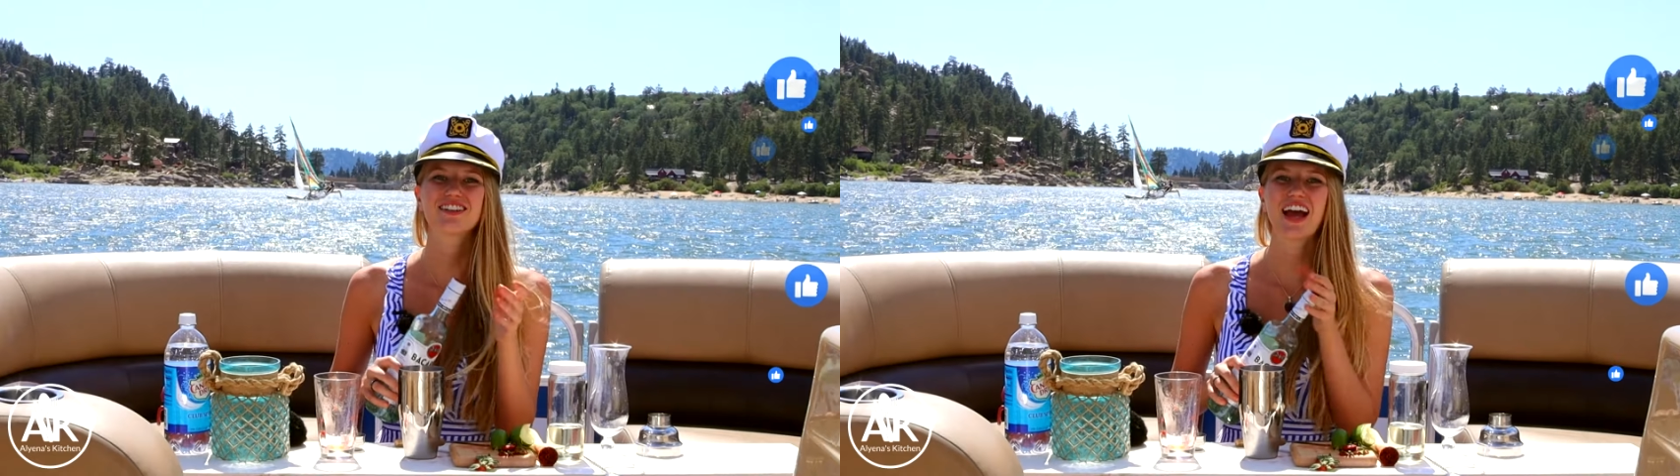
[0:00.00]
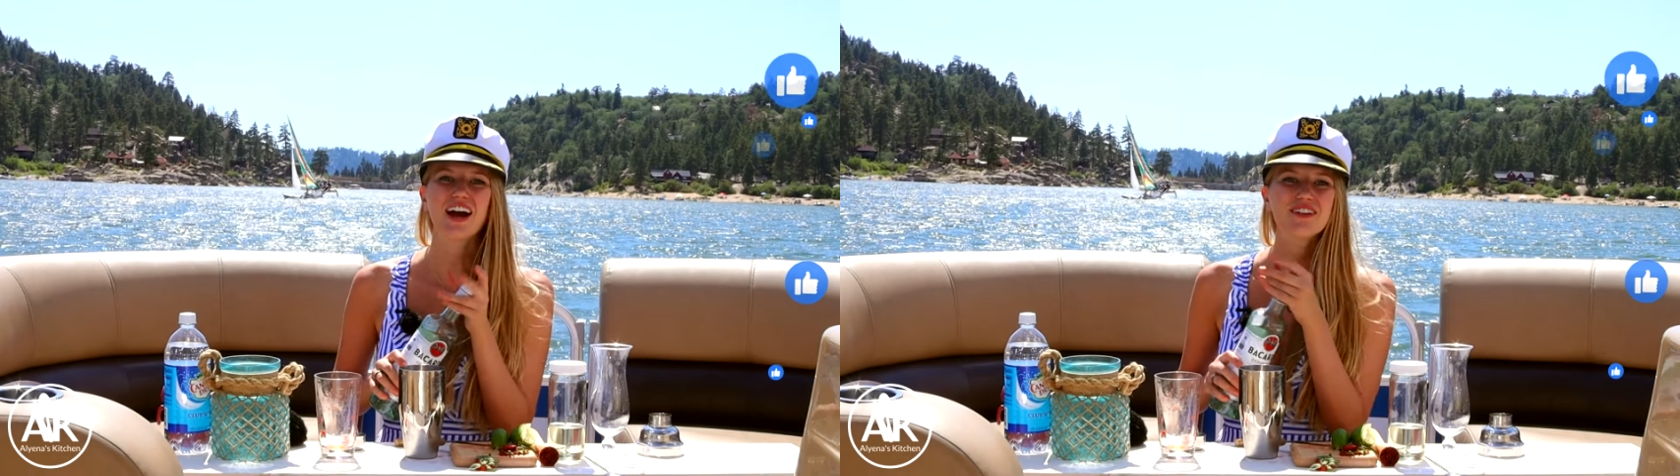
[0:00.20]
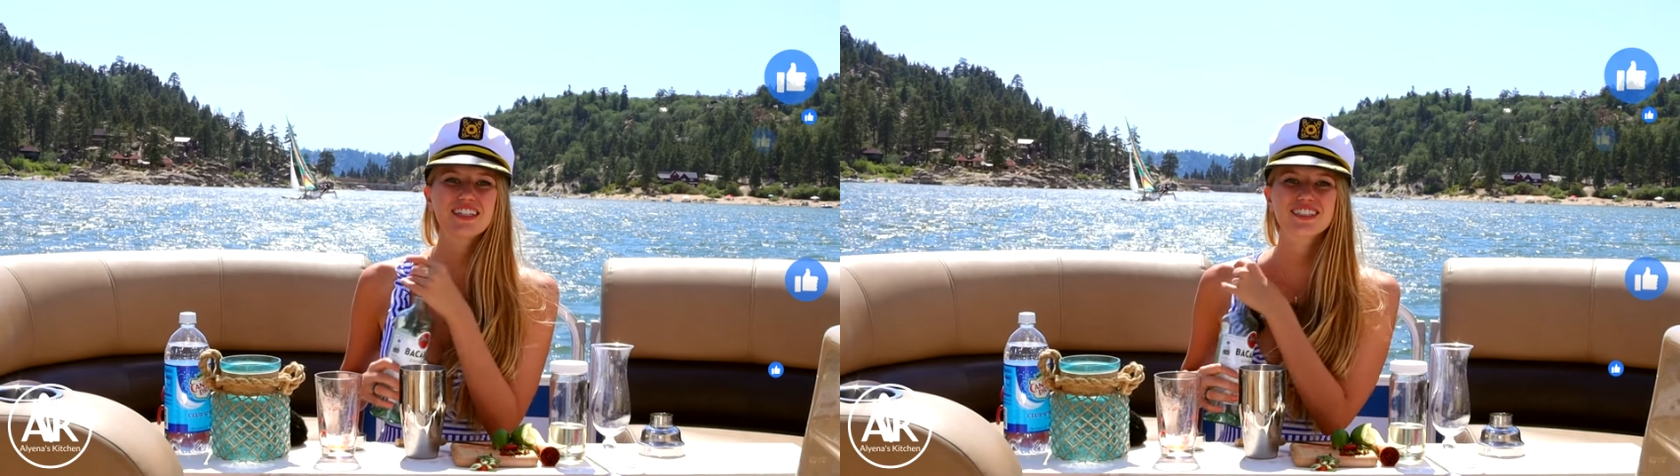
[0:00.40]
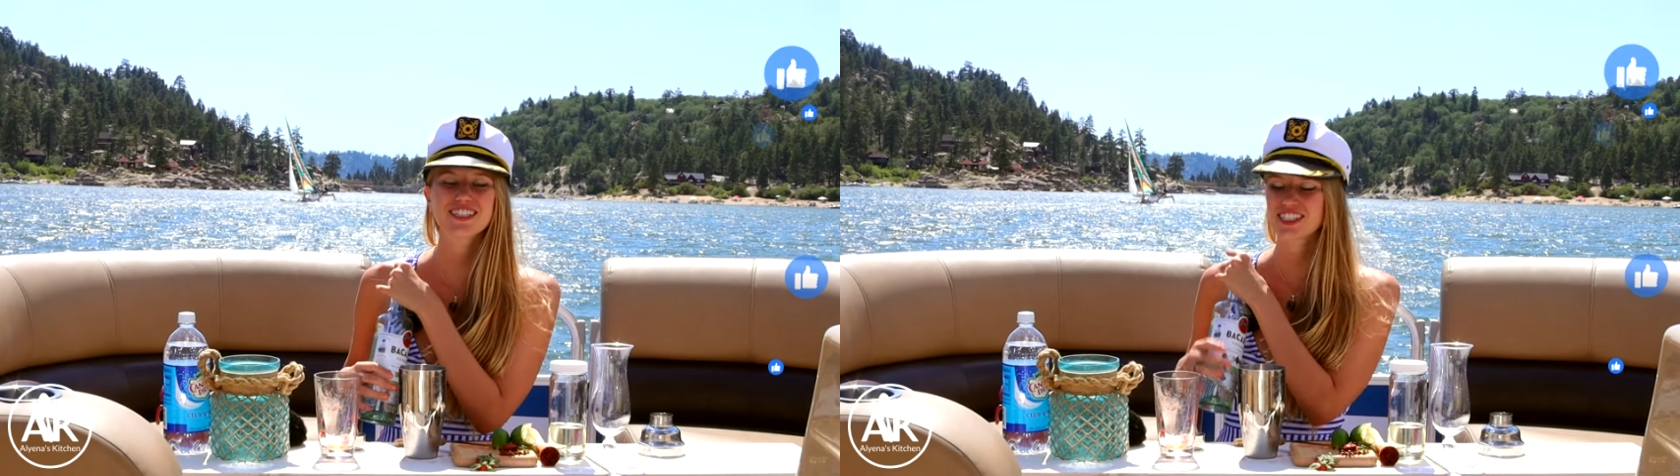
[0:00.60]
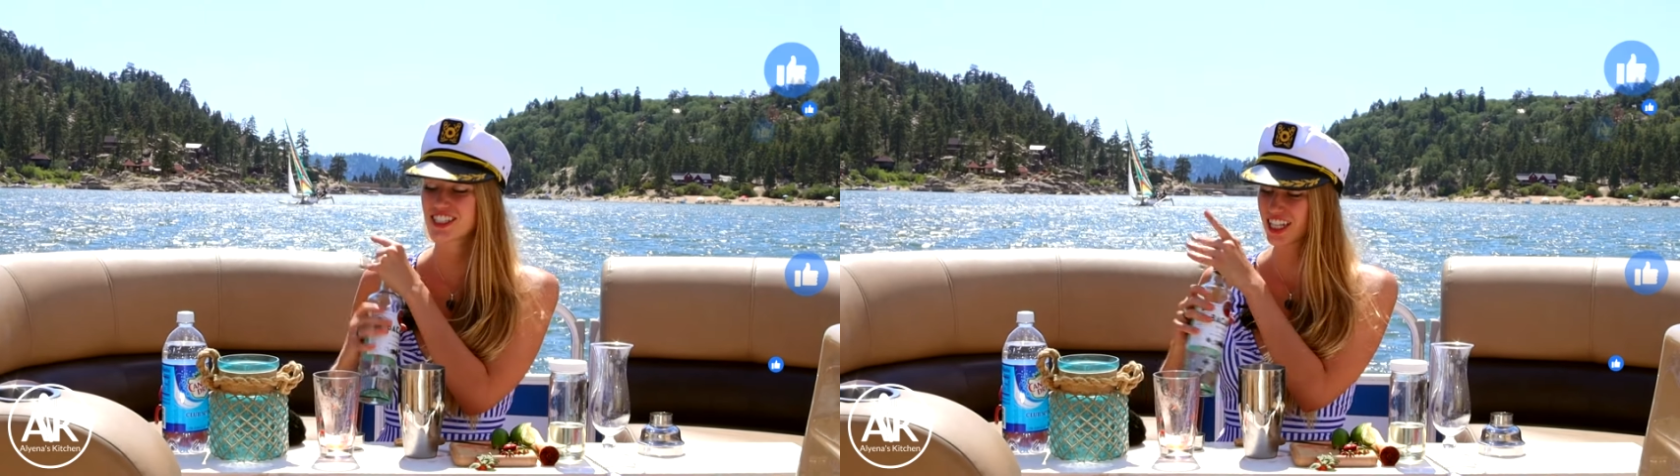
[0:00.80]
So now we can
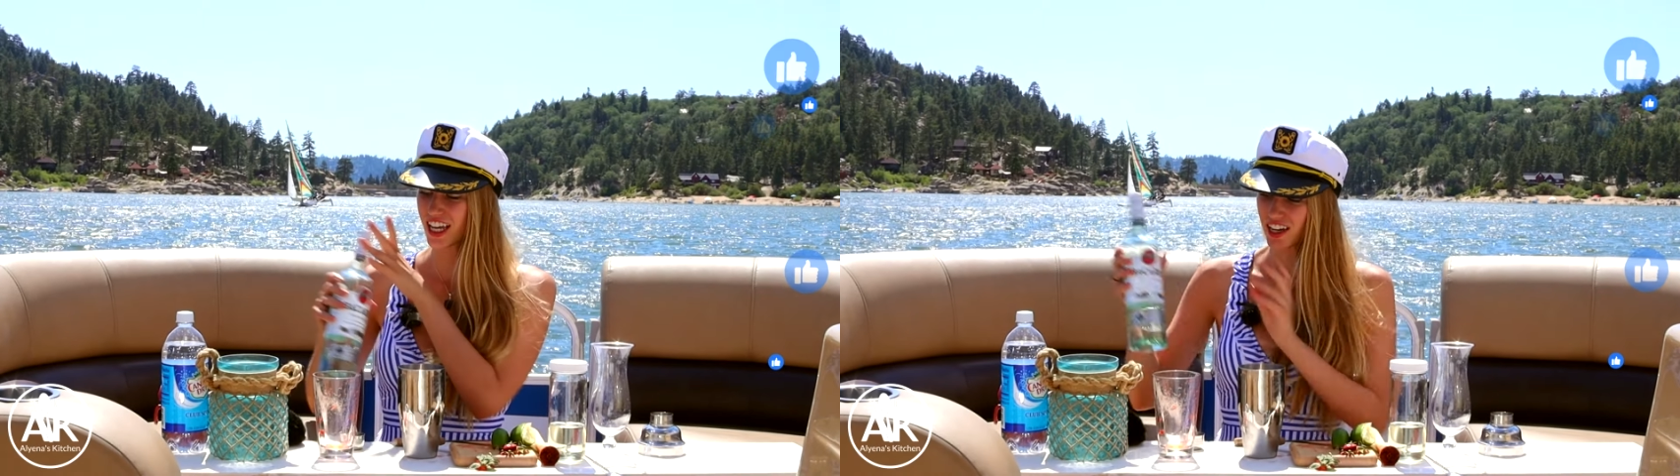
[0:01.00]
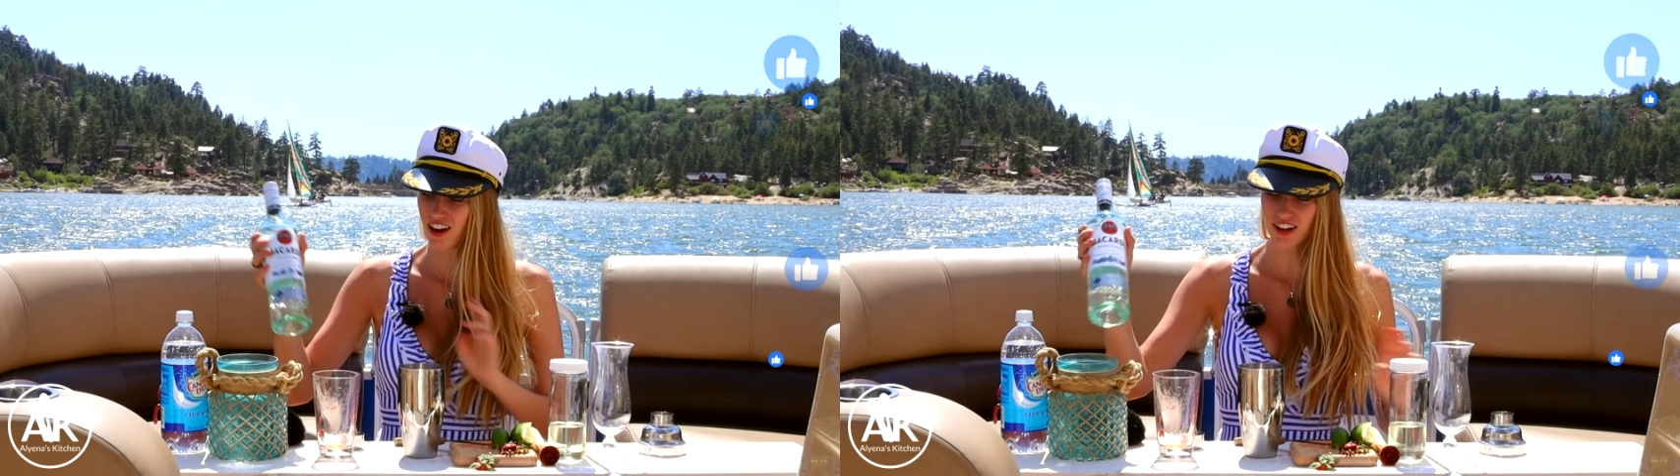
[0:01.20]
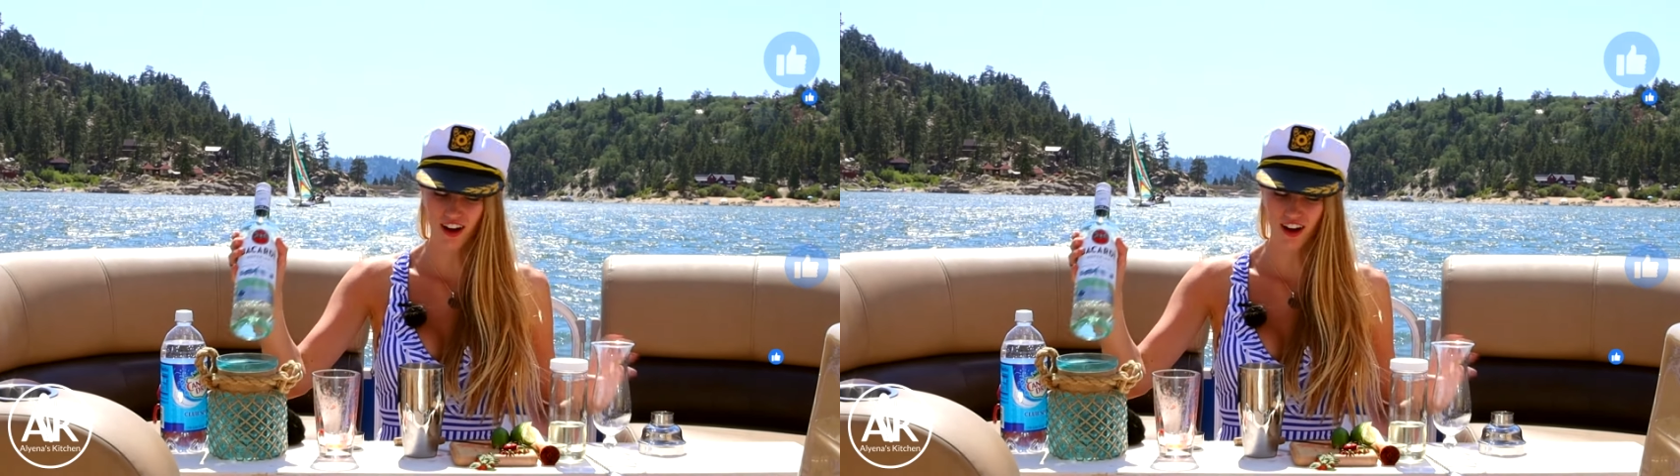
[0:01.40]
just shake our